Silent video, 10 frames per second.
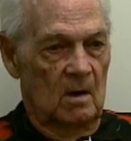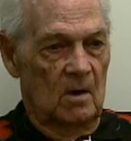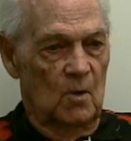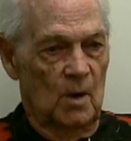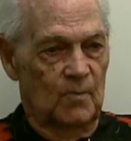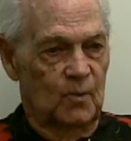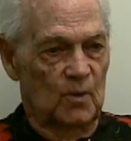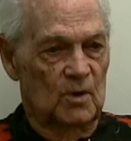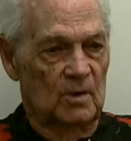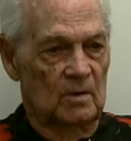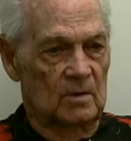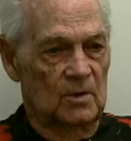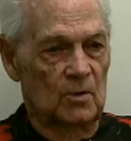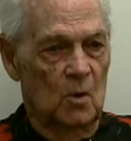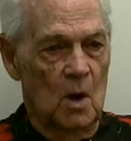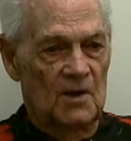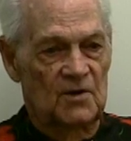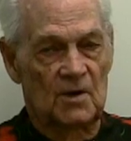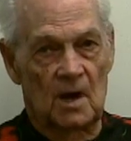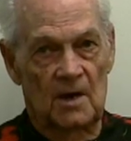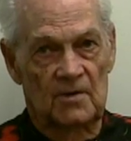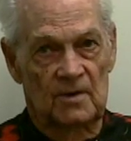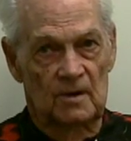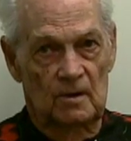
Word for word: equipped with two Quonset huts,